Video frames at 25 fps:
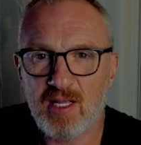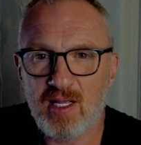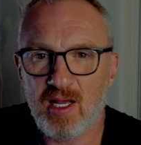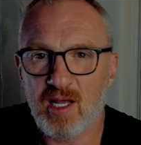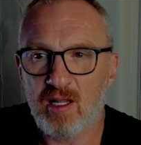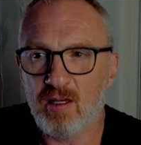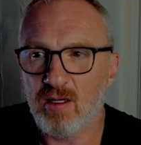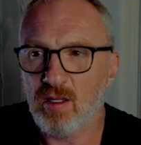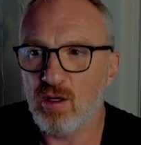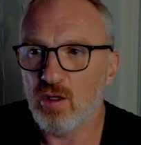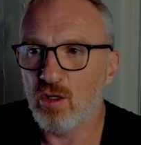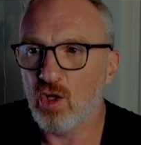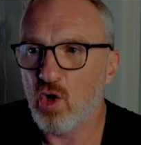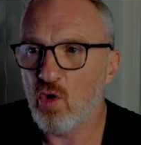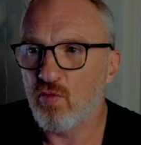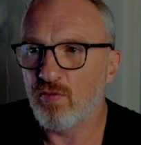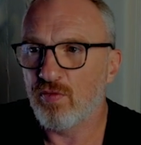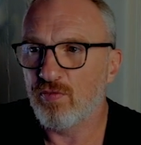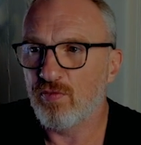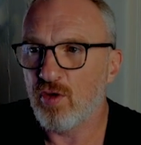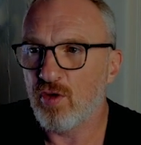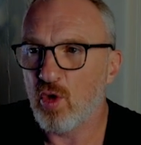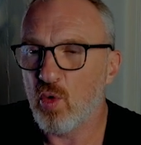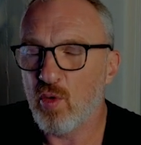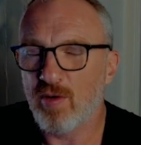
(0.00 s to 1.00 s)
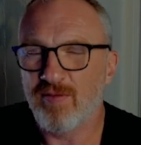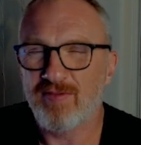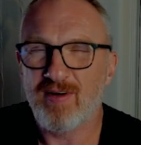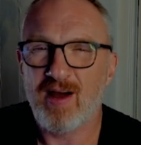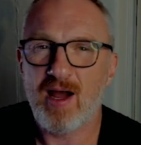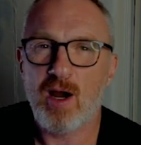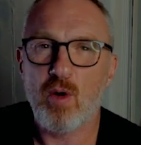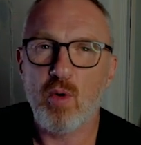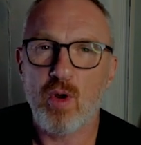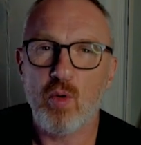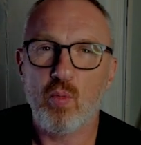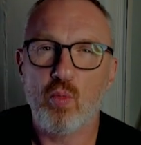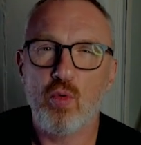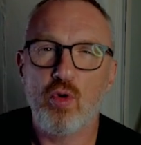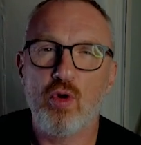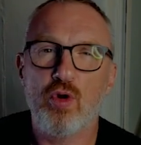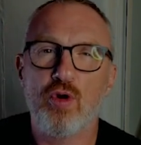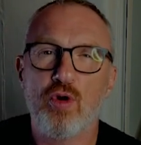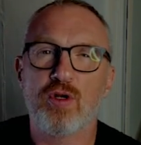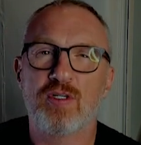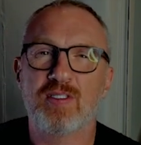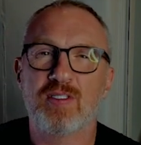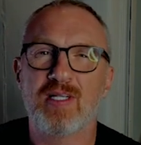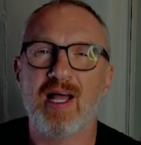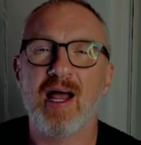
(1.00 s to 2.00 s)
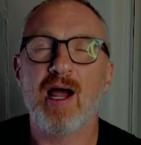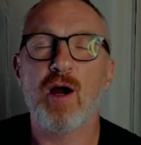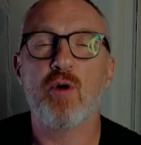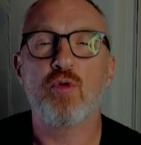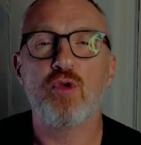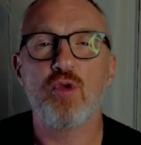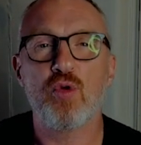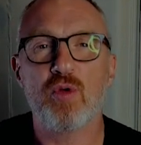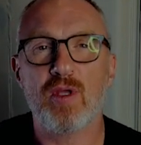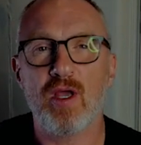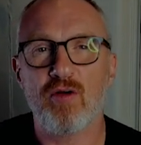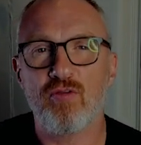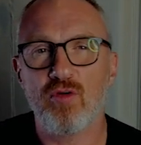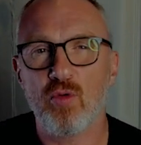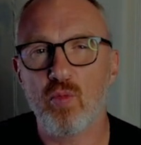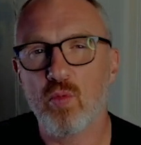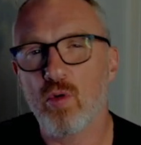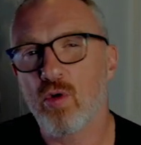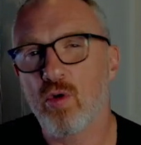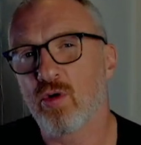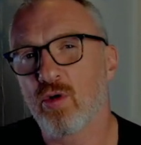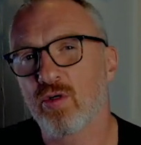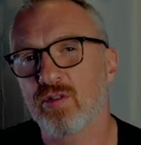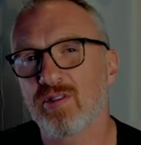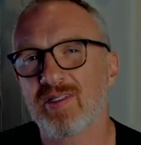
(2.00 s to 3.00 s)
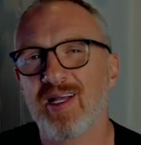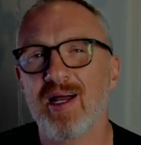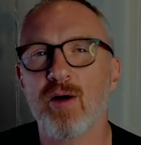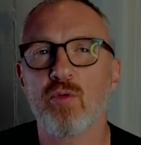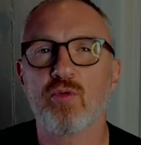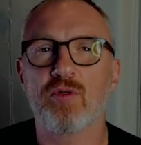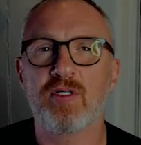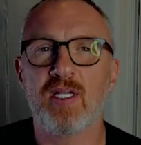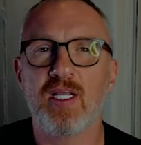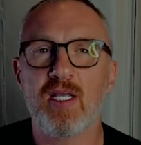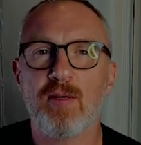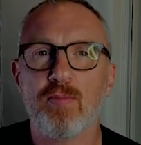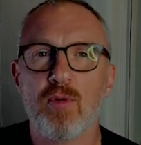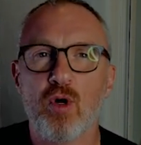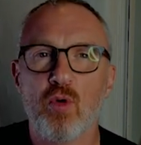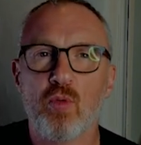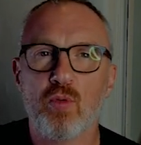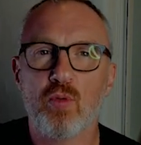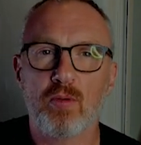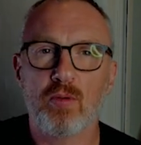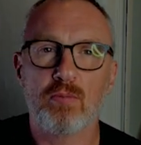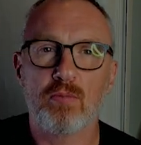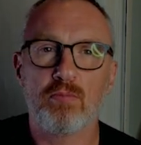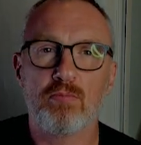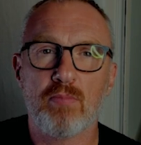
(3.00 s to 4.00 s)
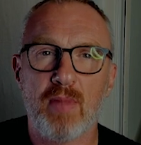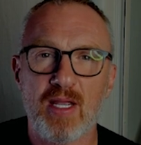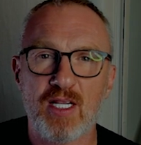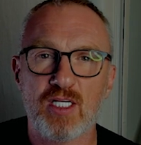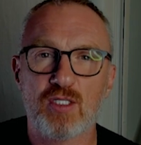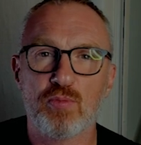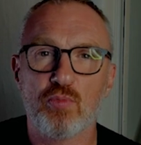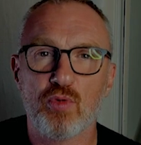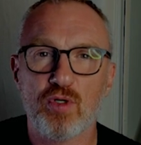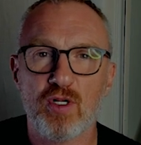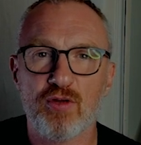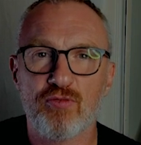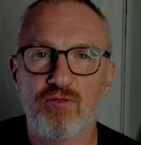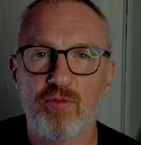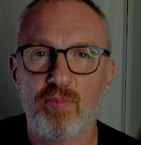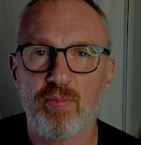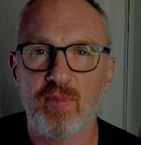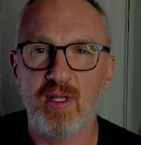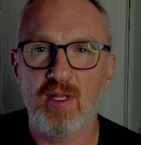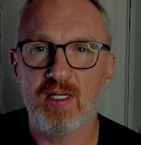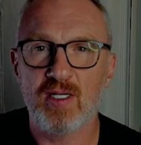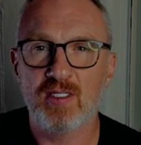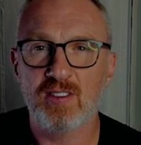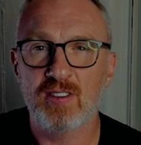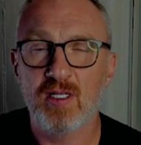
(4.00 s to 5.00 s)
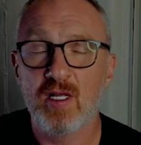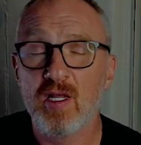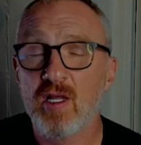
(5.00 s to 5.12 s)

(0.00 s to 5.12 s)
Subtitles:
a little overview of how it works, how you get rewards, how DIMO makes money from this.